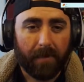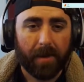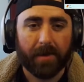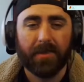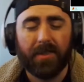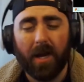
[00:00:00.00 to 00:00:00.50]

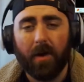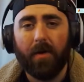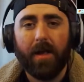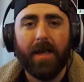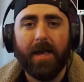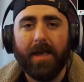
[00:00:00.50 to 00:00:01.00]
So
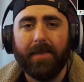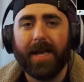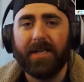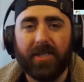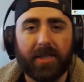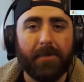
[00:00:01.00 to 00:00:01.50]

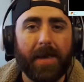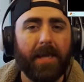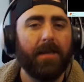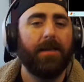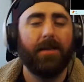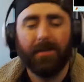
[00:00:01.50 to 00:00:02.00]
that's just me.
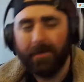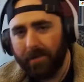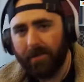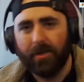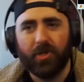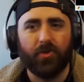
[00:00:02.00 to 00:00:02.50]

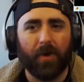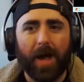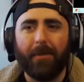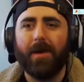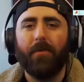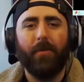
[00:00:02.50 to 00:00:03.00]
The
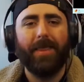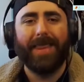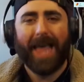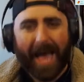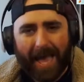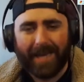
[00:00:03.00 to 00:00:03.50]
drama with
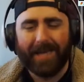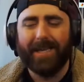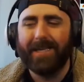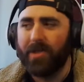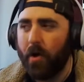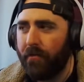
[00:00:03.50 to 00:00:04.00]
that
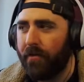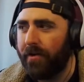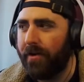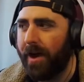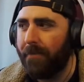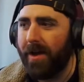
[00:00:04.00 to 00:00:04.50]
is over.
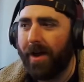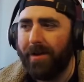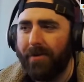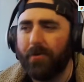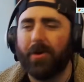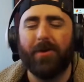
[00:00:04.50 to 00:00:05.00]
I'm done.
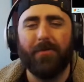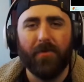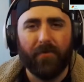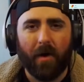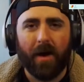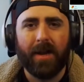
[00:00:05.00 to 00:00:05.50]
We're going to move
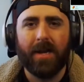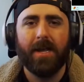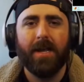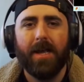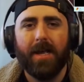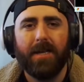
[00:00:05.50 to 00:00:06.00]
on
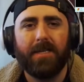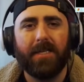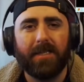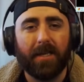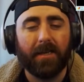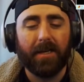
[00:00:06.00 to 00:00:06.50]
to
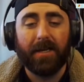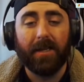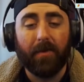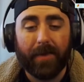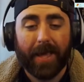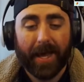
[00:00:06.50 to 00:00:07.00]
something
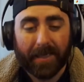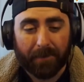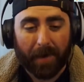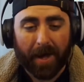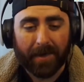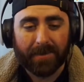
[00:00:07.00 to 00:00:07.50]
dealing with
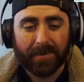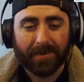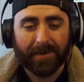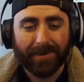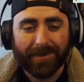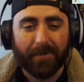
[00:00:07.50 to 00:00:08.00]
Xbox.
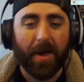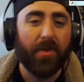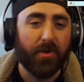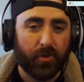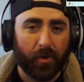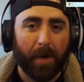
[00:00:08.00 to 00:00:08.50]
Some
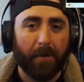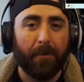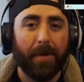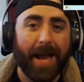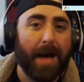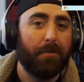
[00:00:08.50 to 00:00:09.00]
other drama,
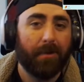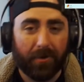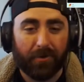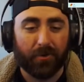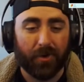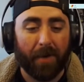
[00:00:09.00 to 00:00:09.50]
but not
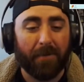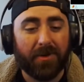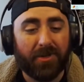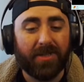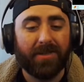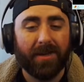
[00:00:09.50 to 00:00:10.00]
political drama,
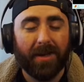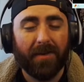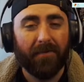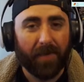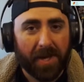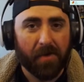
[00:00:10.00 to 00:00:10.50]
just
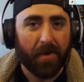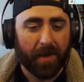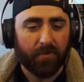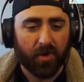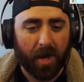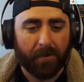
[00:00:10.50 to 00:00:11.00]
video game
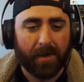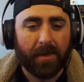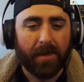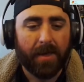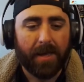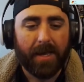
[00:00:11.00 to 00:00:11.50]
drama.
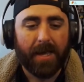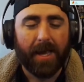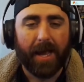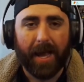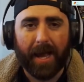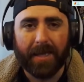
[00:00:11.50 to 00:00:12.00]

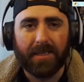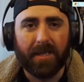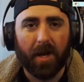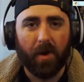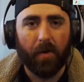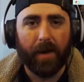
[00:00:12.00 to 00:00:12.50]
And
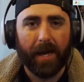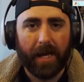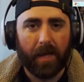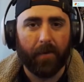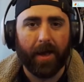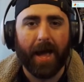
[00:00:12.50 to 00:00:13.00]
so,
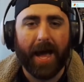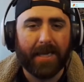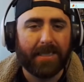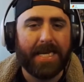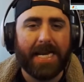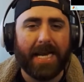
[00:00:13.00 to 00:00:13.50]
anyway, I
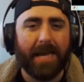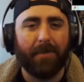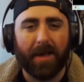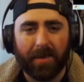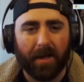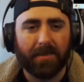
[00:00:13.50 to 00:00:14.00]
just needed to get my
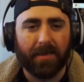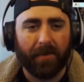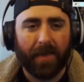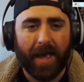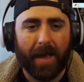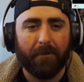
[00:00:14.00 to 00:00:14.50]
thoughts on
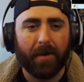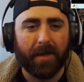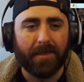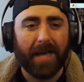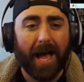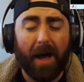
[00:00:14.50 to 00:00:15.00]
that
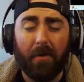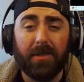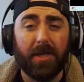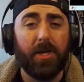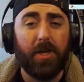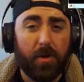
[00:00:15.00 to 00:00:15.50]
because I was a
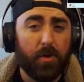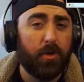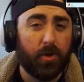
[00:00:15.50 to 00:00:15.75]
huge